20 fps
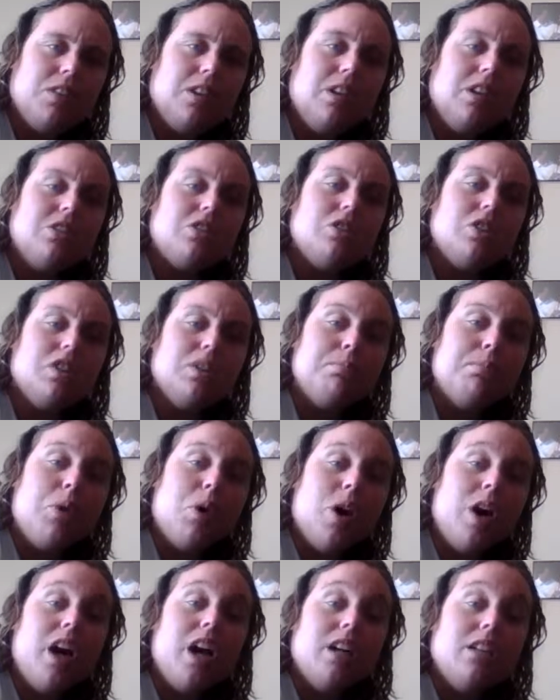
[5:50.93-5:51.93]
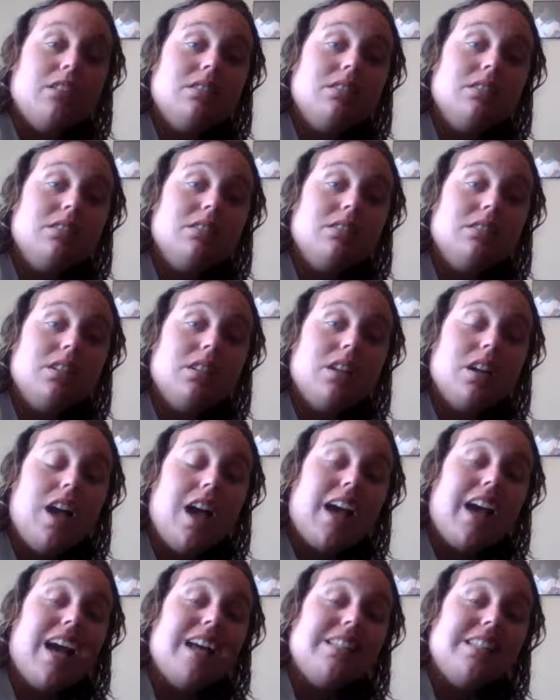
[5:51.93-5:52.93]
School board, I
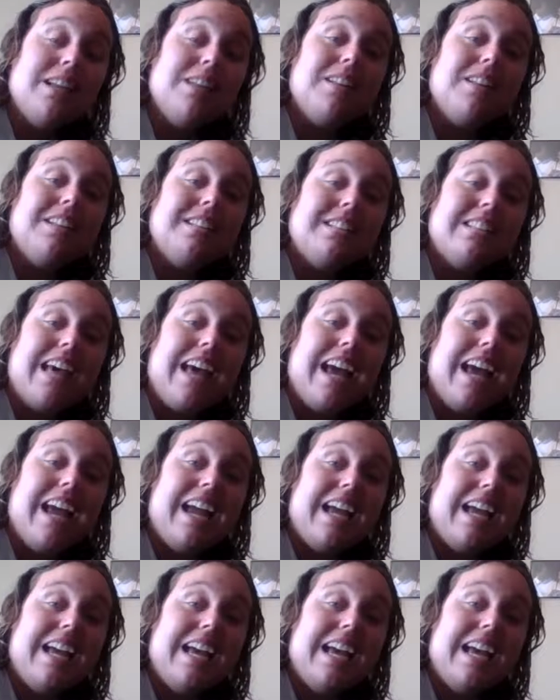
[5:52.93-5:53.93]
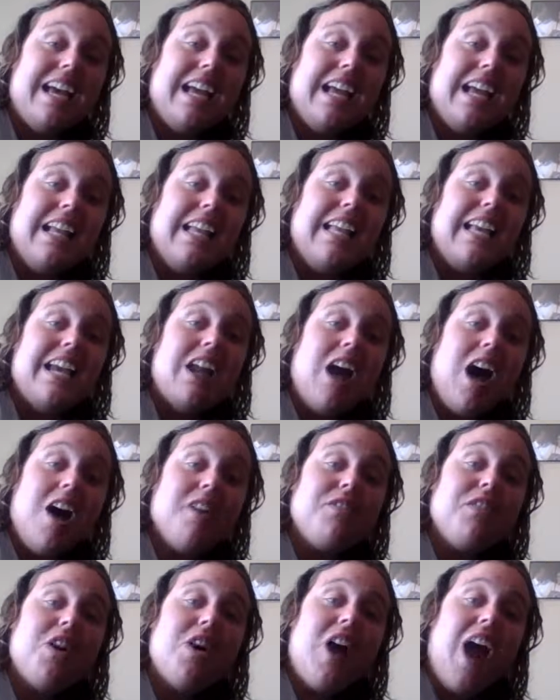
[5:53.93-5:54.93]
got something to say. Get
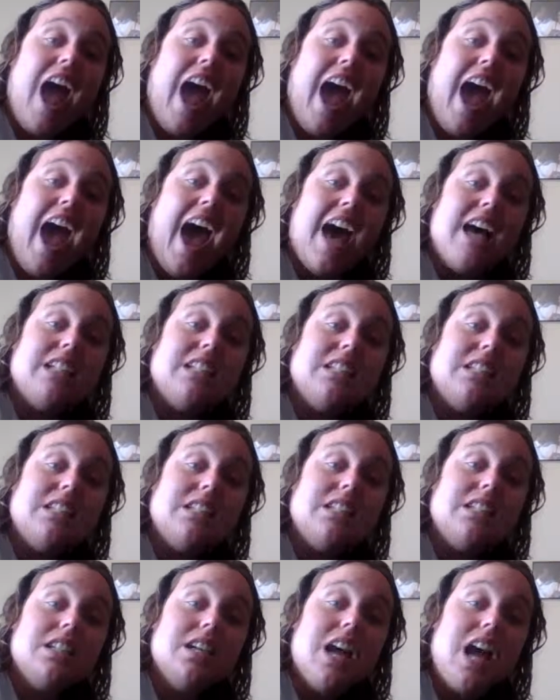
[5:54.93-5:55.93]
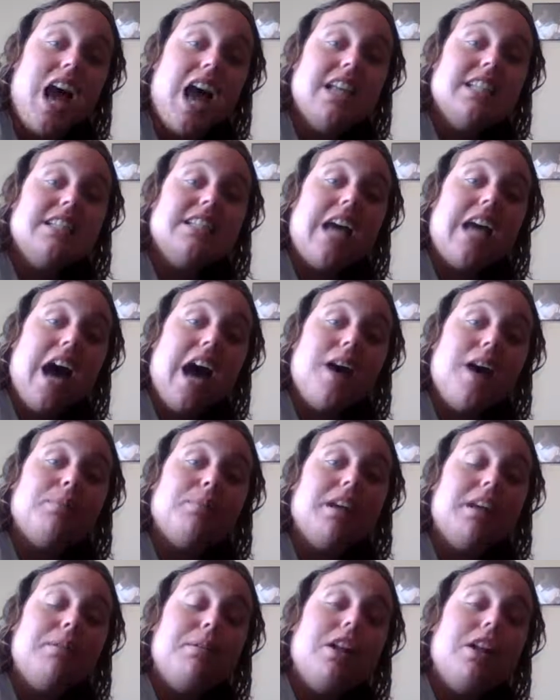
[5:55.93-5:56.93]
off your ass and stop
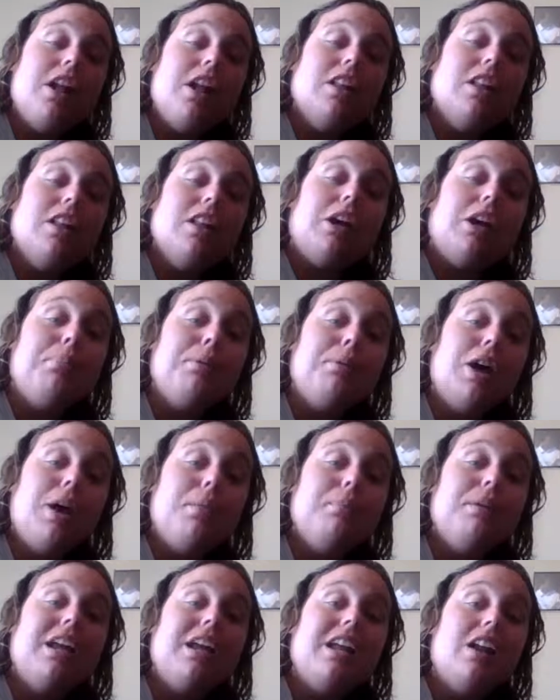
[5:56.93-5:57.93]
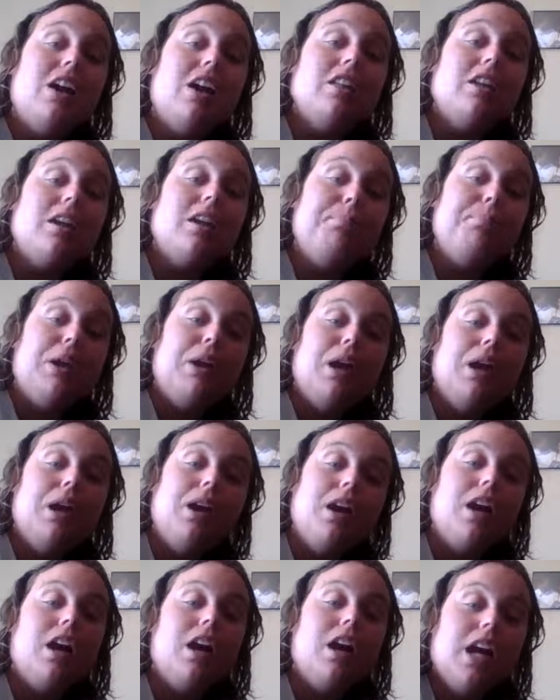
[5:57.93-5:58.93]
being on the
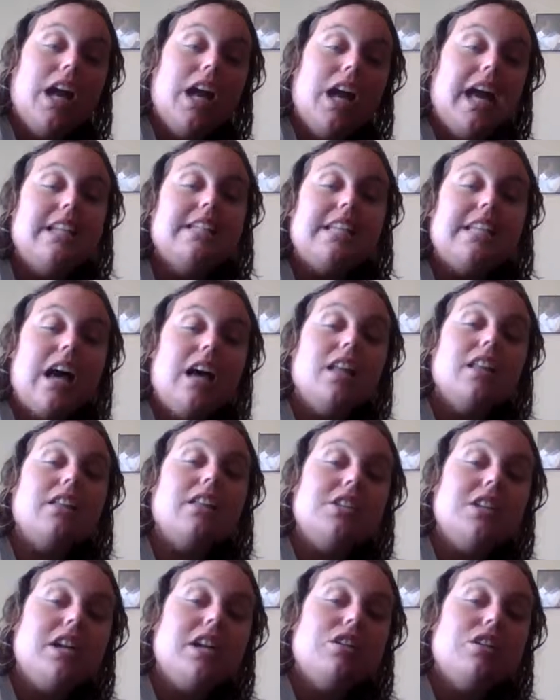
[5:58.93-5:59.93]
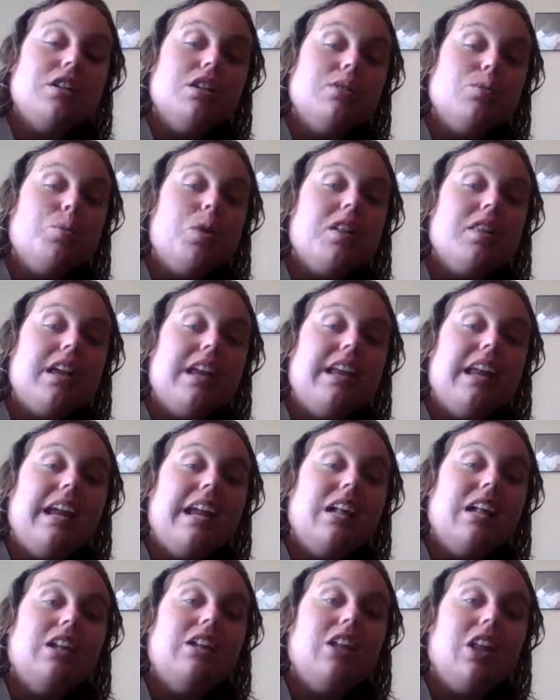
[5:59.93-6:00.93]
computer and telling the teachers what they
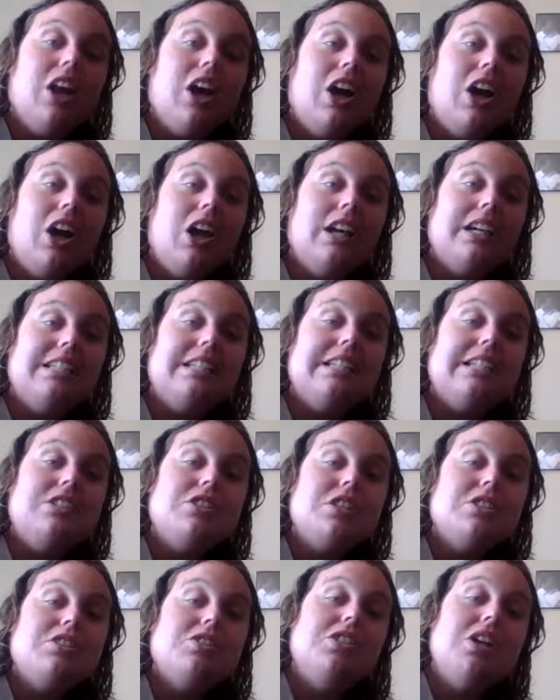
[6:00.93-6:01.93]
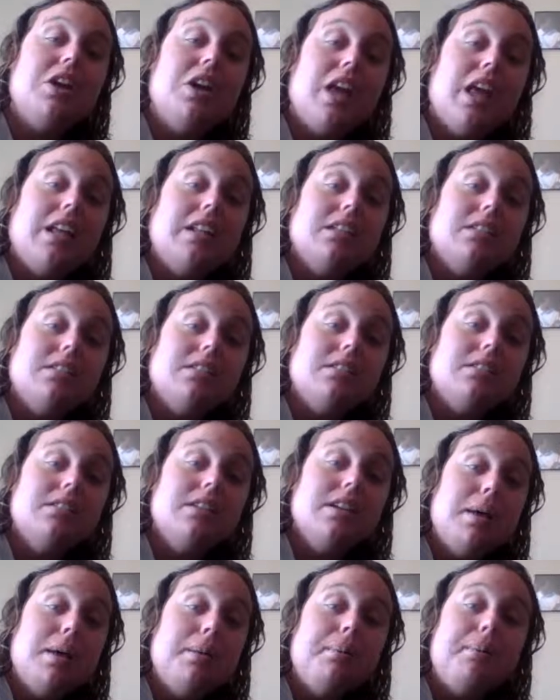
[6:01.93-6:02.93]
need to learn and teach their students.
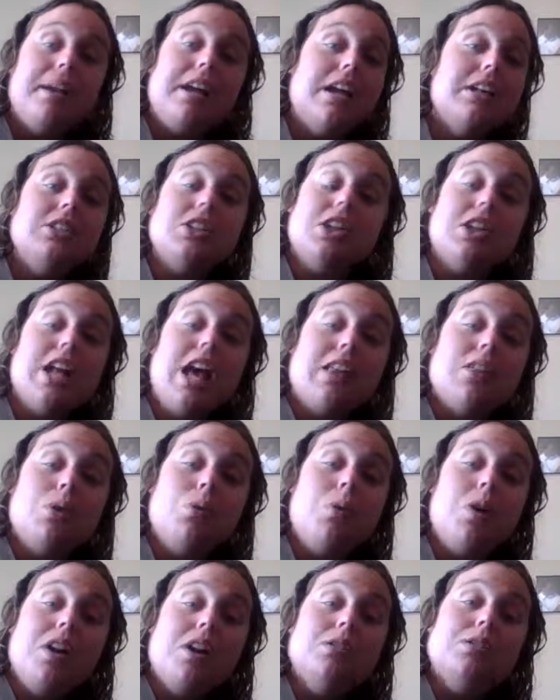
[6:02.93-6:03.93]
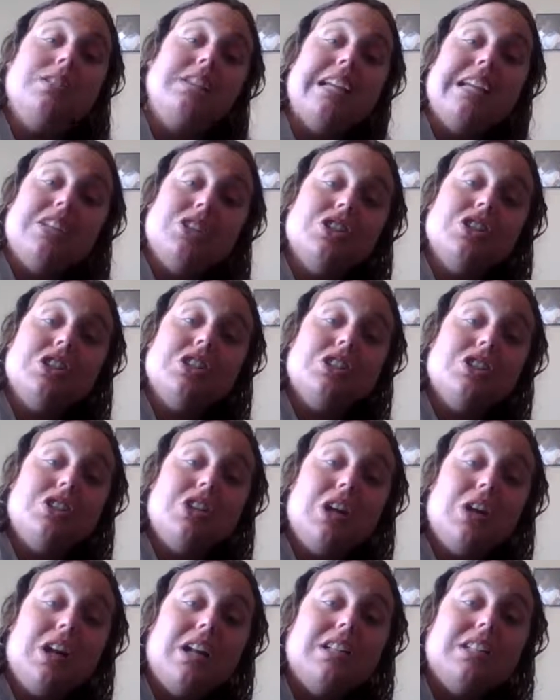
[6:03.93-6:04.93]
Because you're not the one who's teaching the
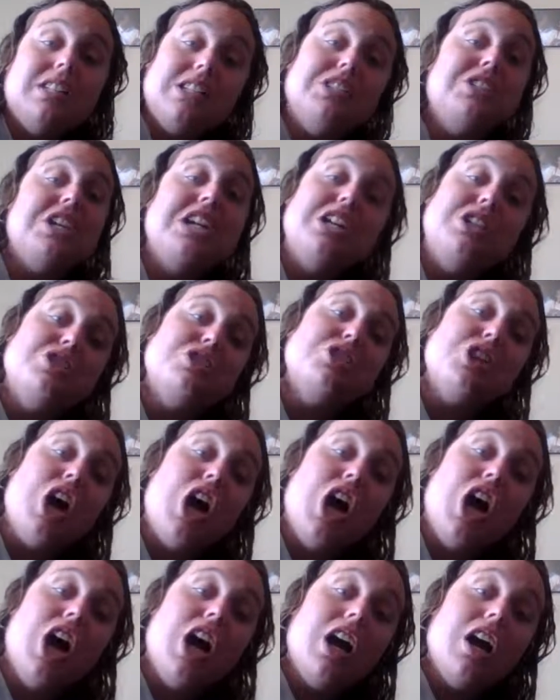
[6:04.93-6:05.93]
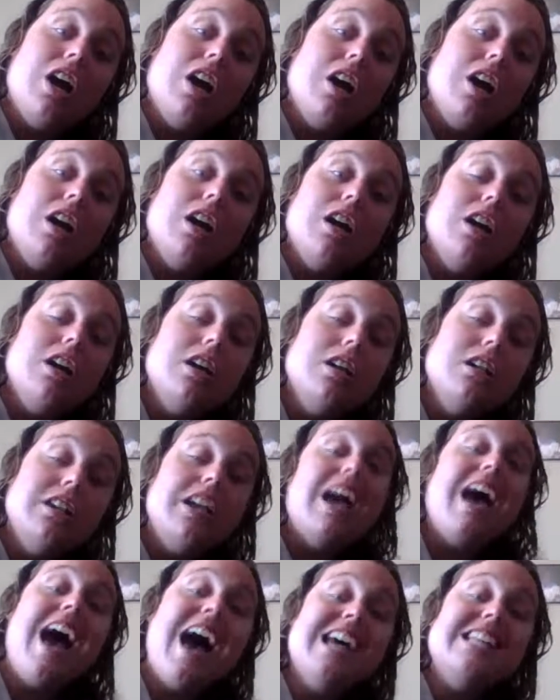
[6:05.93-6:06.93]
students. The teachers are.
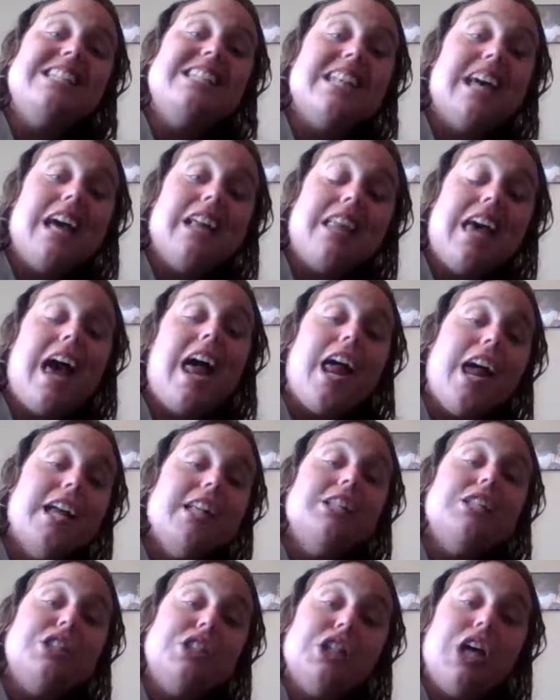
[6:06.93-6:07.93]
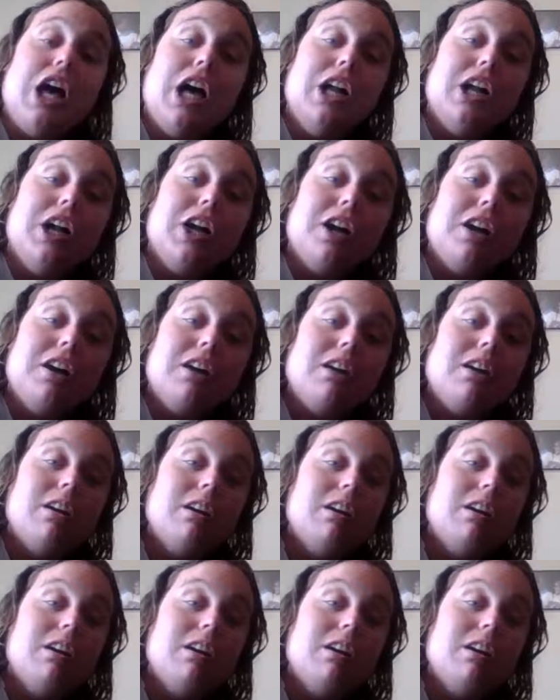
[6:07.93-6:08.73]
Yeah, I said that. I didn't stutter.